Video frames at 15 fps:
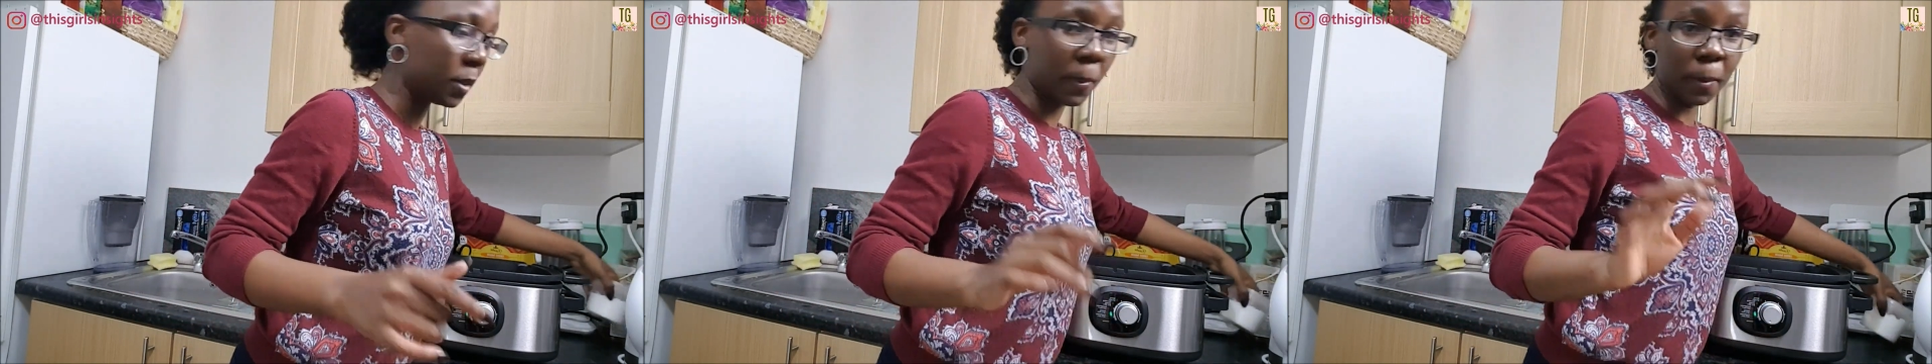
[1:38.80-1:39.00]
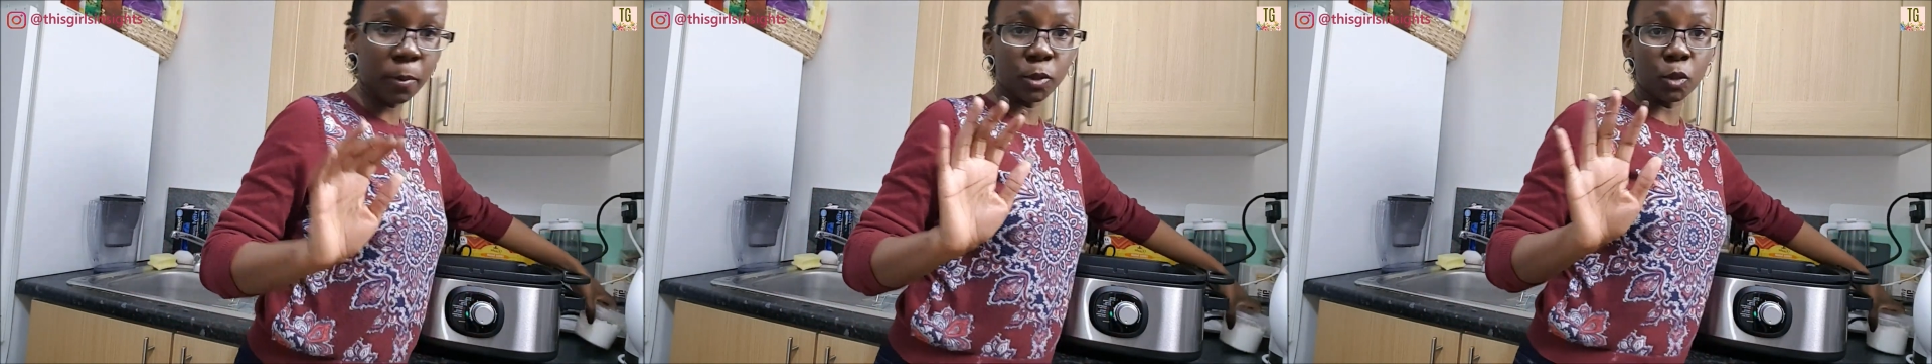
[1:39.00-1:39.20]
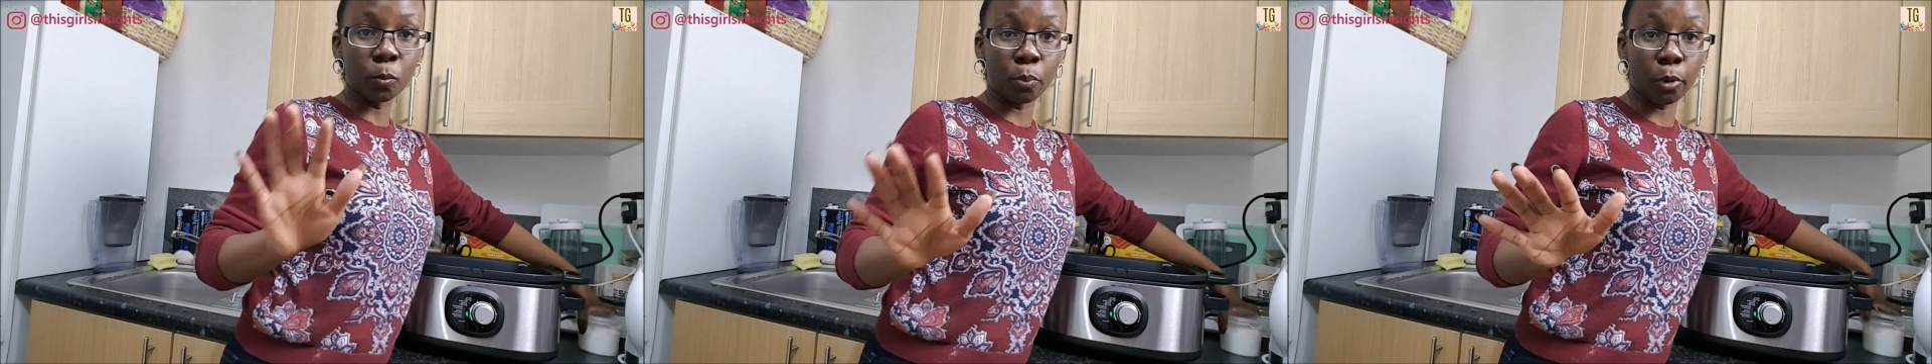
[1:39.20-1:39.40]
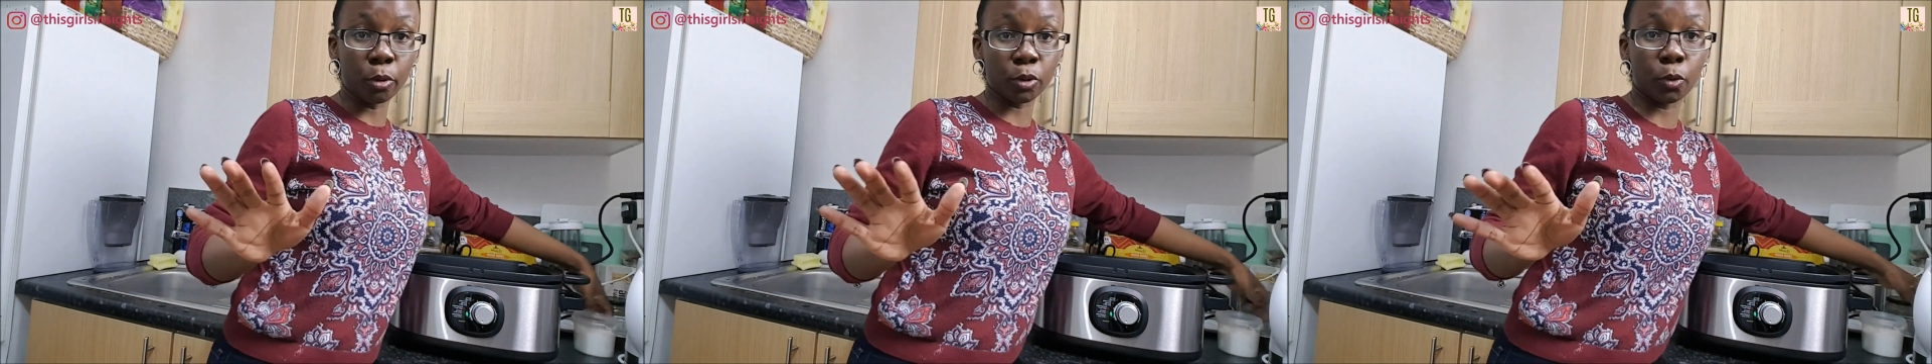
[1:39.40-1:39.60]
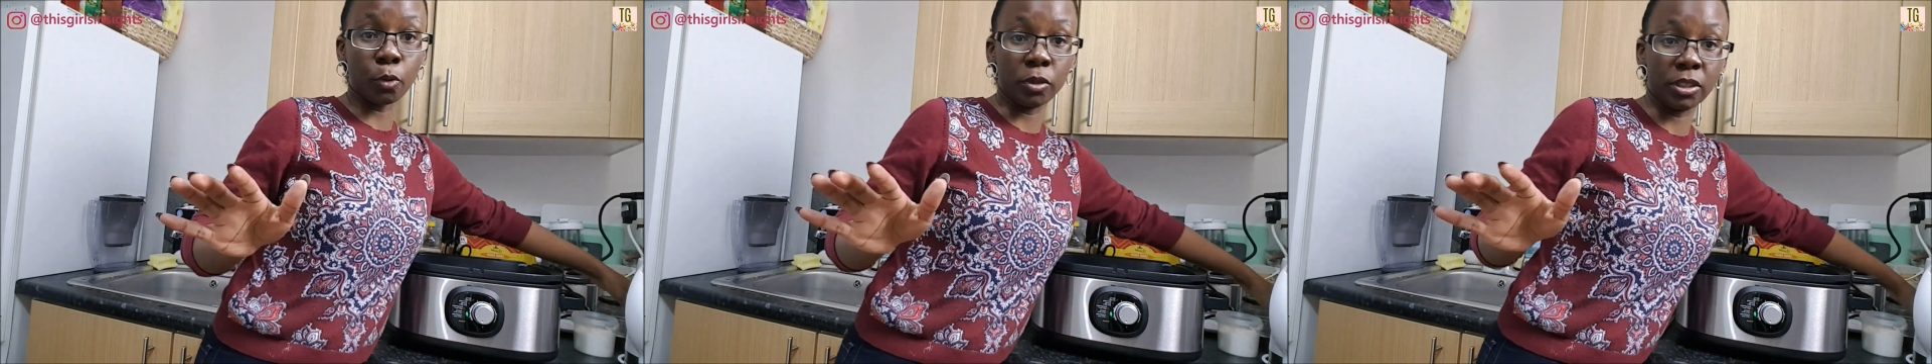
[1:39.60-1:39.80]
people do
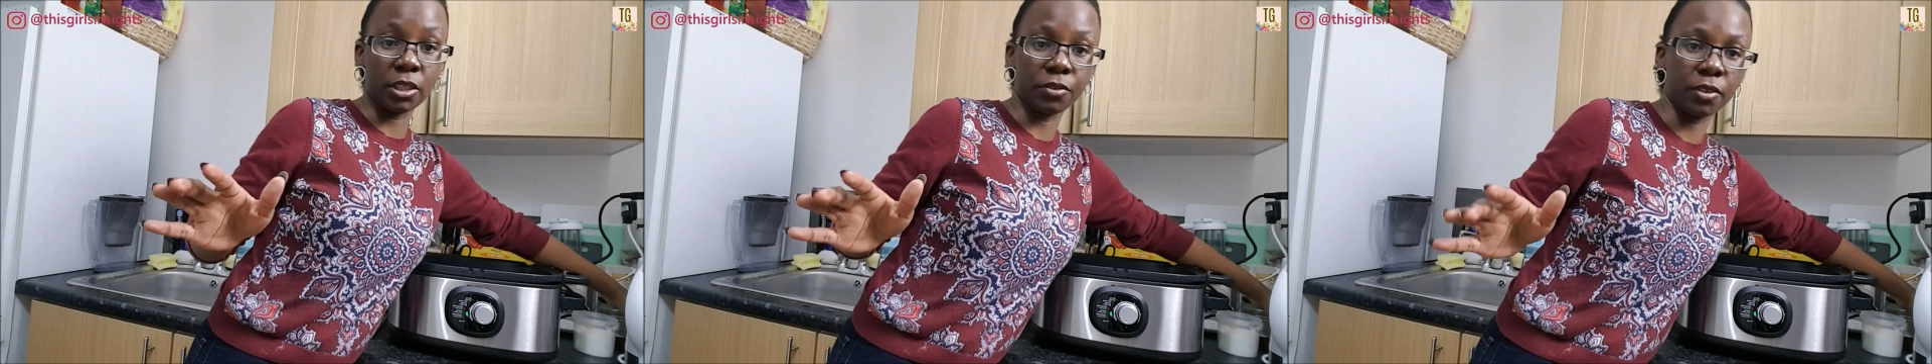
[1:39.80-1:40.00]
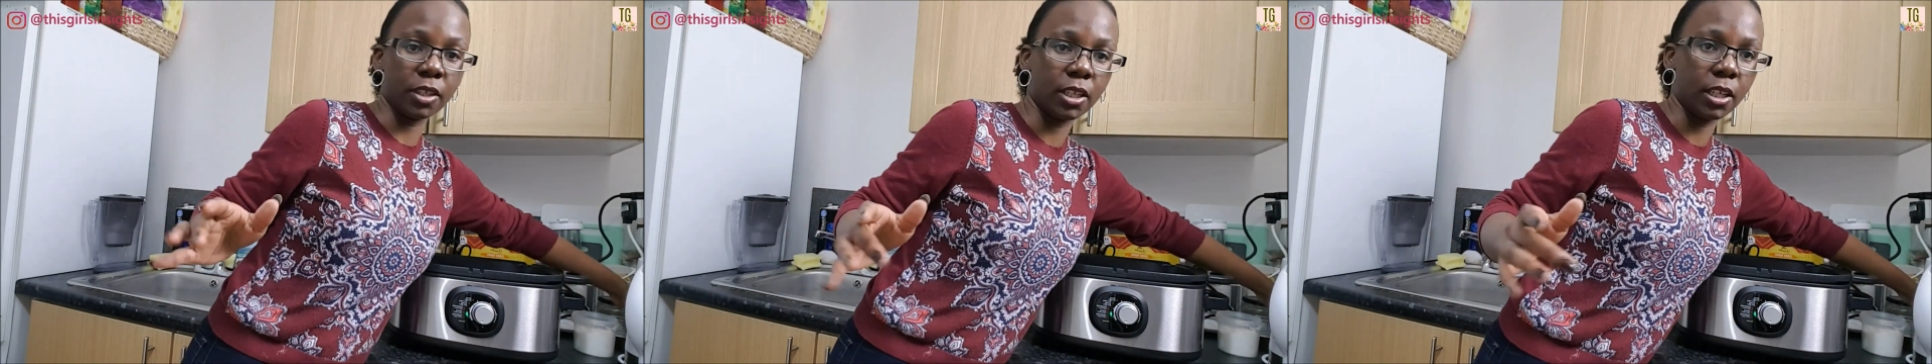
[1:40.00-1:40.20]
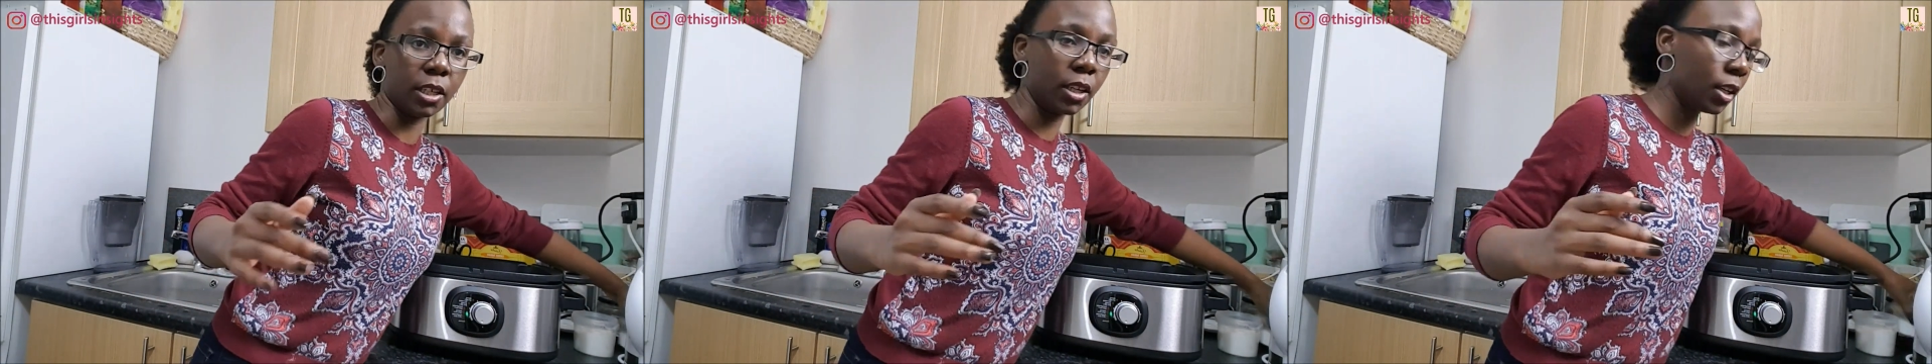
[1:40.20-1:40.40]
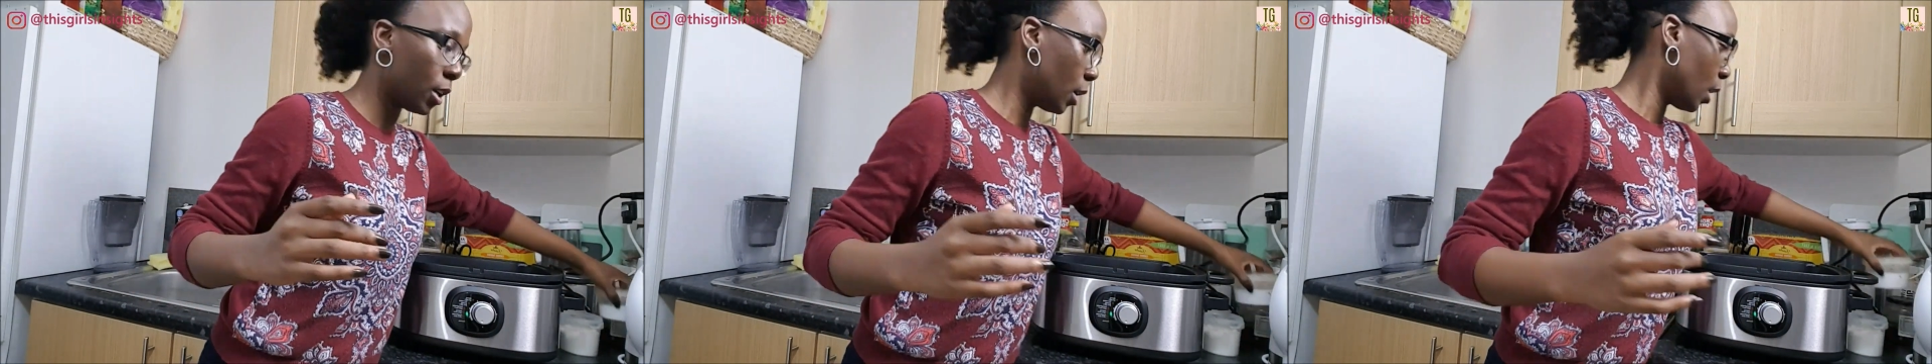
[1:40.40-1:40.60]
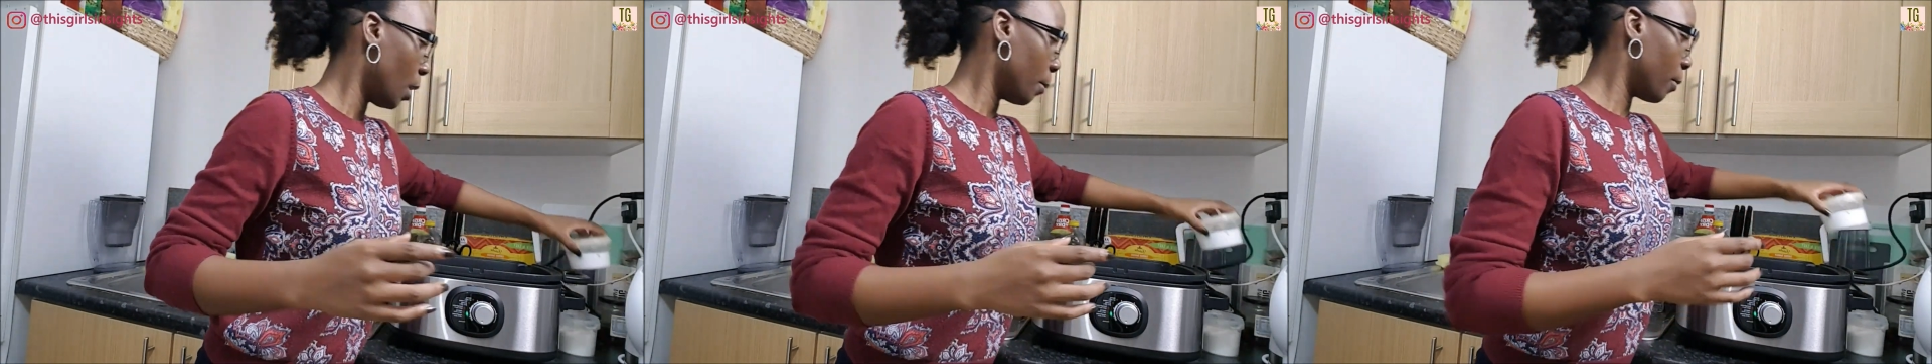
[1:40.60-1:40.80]
boiled corn differently,
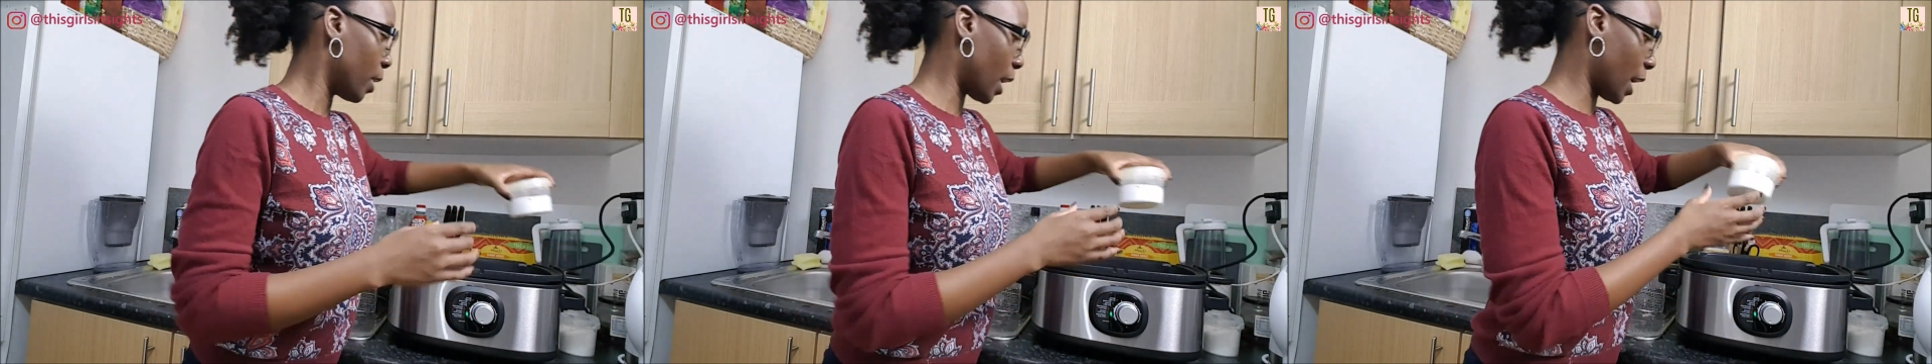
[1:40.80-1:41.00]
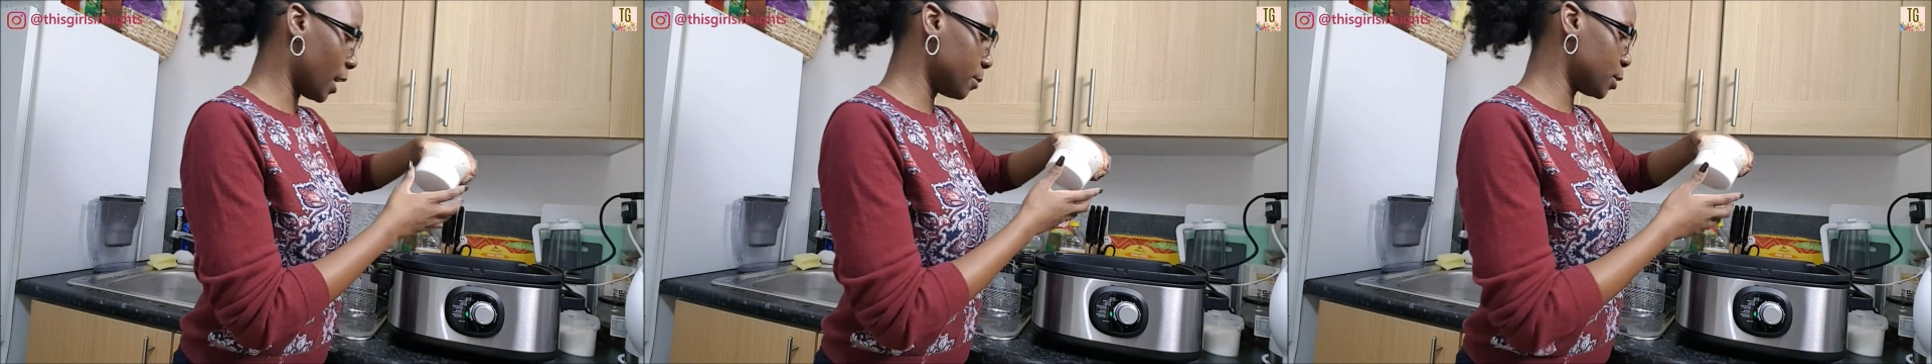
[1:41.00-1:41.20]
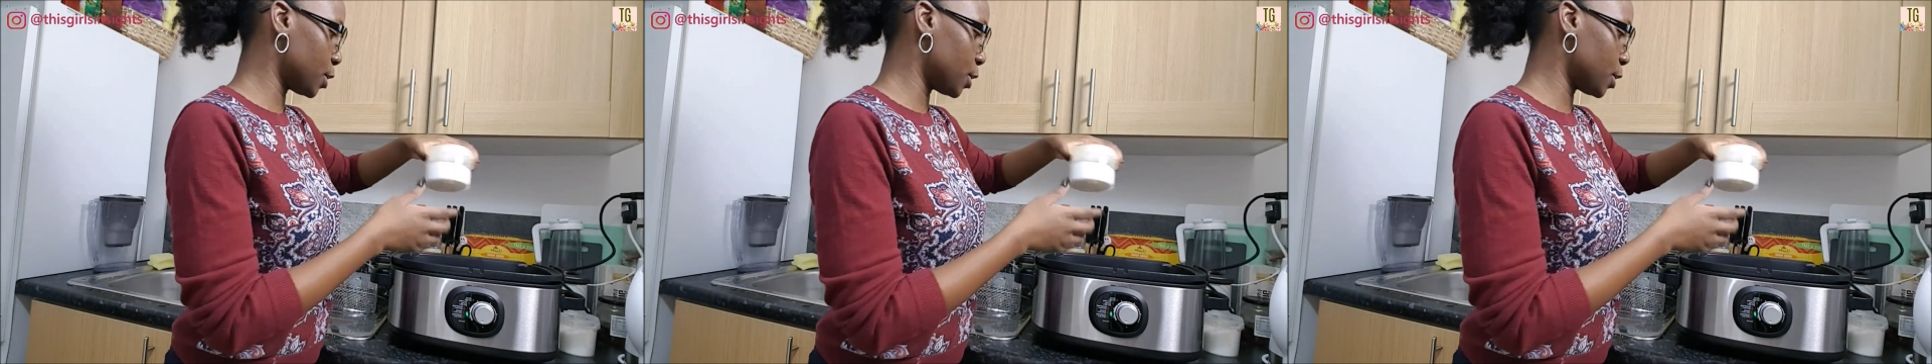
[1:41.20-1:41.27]
but I am